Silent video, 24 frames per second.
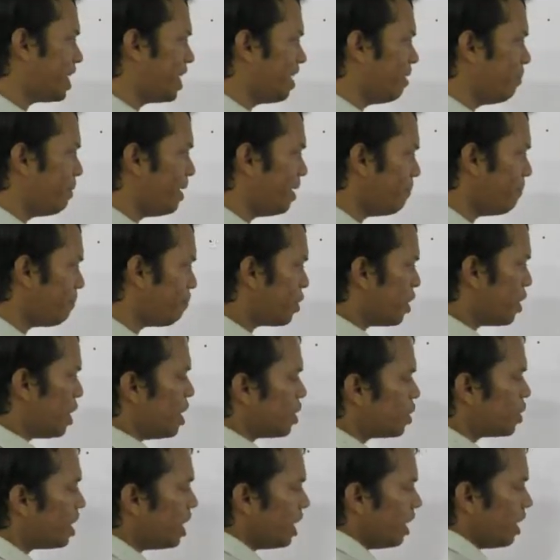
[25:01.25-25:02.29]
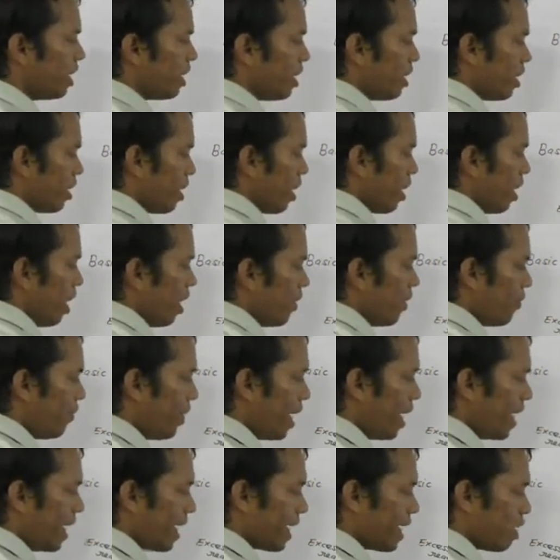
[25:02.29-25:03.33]
Tell me. See,
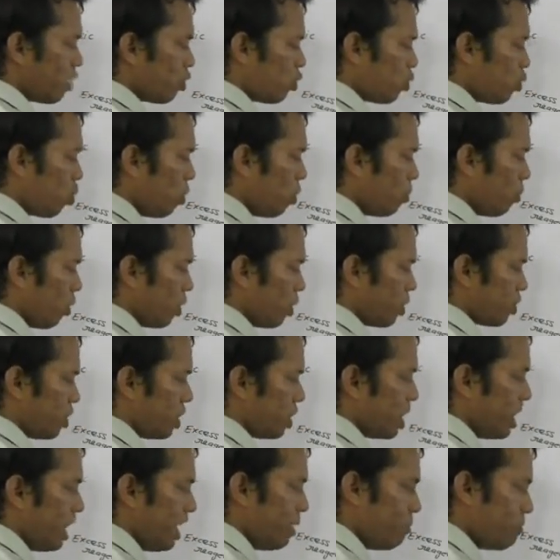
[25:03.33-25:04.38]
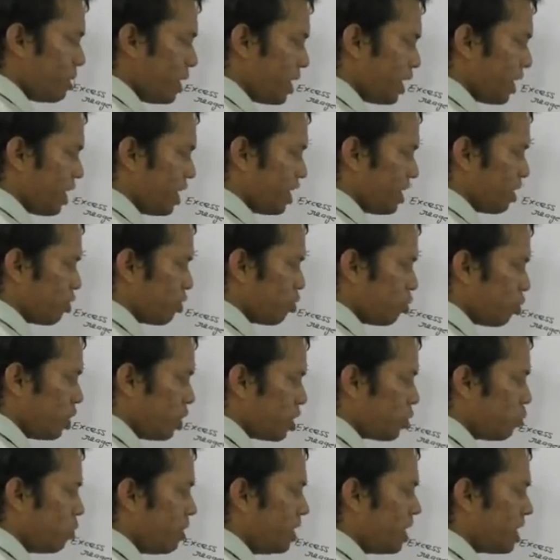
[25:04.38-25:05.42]
we are taking 2 moles. This is limiting reagent. So
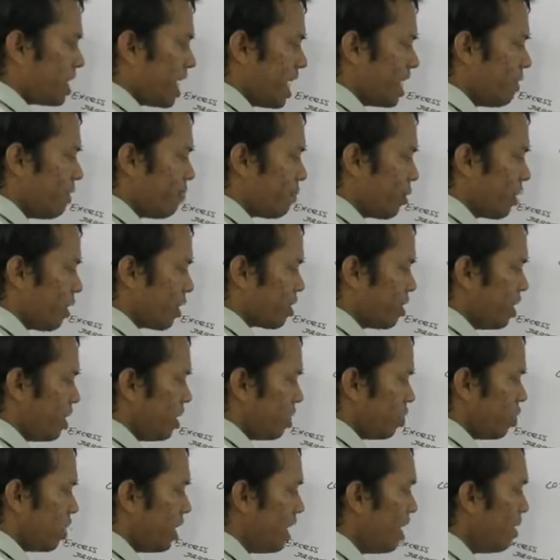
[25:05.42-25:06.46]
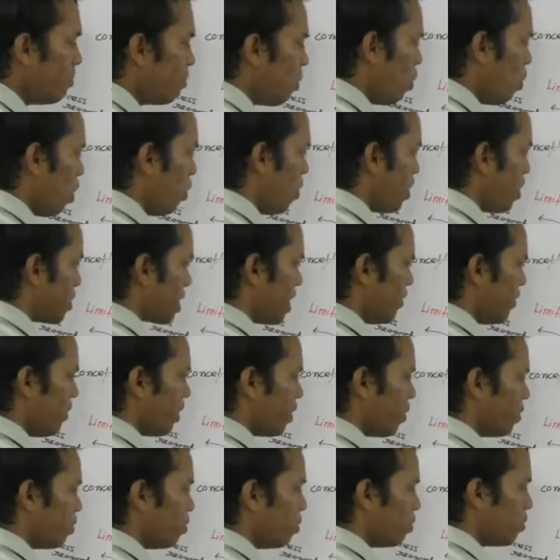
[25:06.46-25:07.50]
this will decide the product. See, 3 mole was
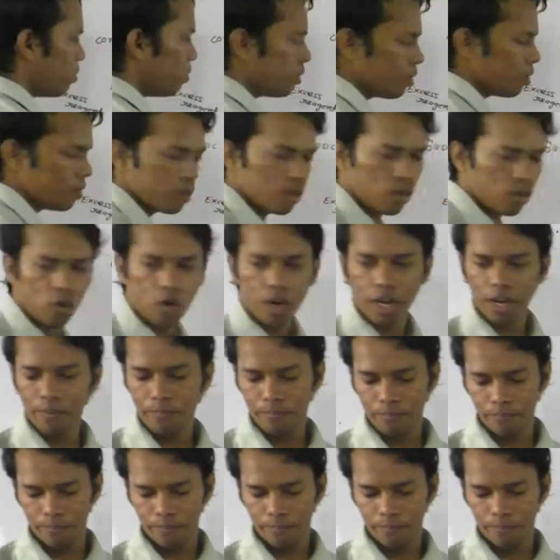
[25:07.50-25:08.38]
giving you. Okay.